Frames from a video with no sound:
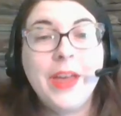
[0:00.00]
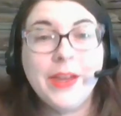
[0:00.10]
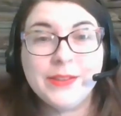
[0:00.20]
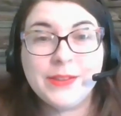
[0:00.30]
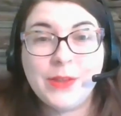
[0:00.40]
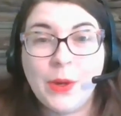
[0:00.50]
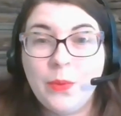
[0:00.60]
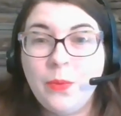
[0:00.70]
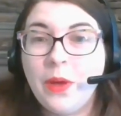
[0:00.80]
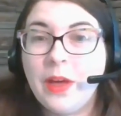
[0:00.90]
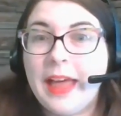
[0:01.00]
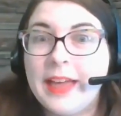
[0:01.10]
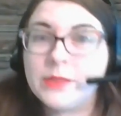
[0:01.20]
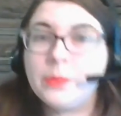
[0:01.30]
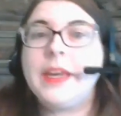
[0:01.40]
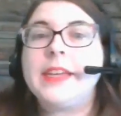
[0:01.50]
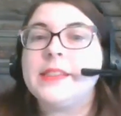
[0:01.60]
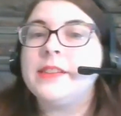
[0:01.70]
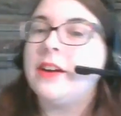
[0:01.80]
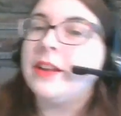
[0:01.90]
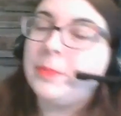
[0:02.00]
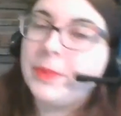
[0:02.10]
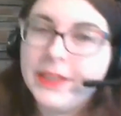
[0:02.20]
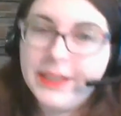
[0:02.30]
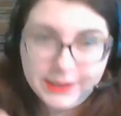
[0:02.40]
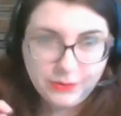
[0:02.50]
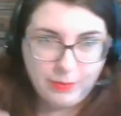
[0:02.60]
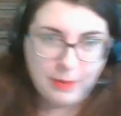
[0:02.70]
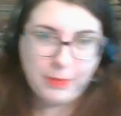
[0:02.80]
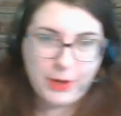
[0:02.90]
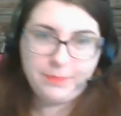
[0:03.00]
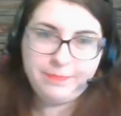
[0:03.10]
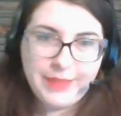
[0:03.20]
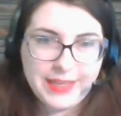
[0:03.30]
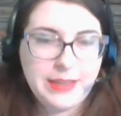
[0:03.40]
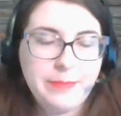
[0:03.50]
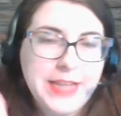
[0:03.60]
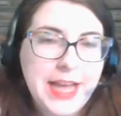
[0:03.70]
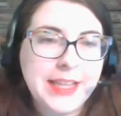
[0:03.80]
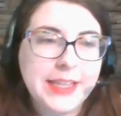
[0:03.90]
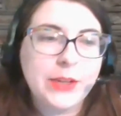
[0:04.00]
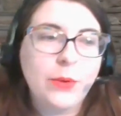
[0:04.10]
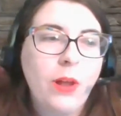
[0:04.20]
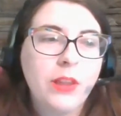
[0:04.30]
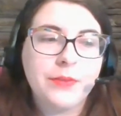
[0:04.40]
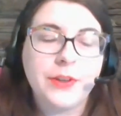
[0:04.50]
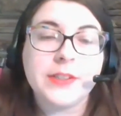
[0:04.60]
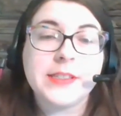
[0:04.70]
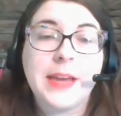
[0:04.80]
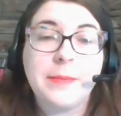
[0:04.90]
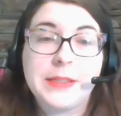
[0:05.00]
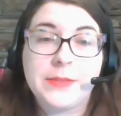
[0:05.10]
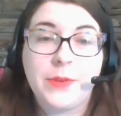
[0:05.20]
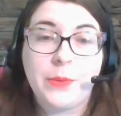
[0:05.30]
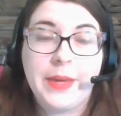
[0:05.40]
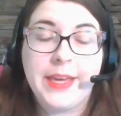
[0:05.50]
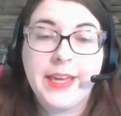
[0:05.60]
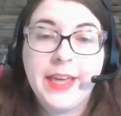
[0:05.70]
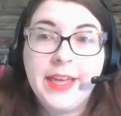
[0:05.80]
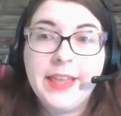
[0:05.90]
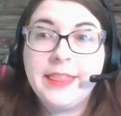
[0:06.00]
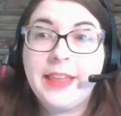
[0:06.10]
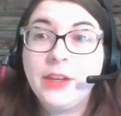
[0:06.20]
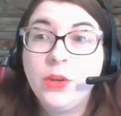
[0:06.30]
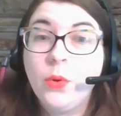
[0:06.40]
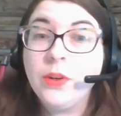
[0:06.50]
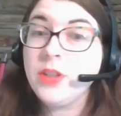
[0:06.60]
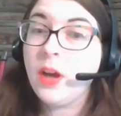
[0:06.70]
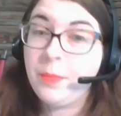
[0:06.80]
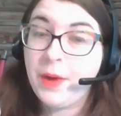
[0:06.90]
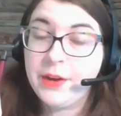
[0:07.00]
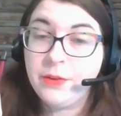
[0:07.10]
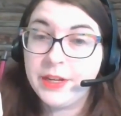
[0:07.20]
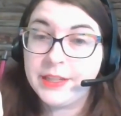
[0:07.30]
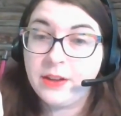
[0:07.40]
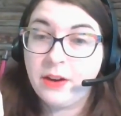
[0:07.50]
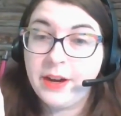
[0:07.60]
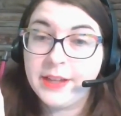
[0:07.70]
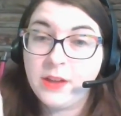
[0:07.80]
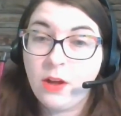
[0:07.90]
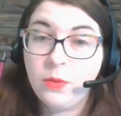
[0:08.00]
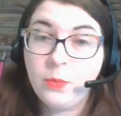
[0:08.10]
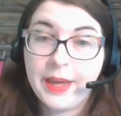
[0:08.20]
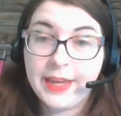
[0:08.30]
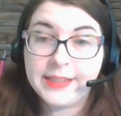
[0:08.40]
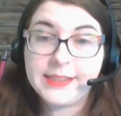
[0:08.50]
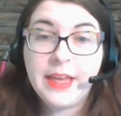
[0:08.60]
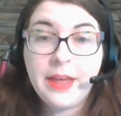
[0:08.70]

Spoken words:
So, as we get started, please remember, as I'm telling you all of your assignments for the week, that your top priorities are, as always,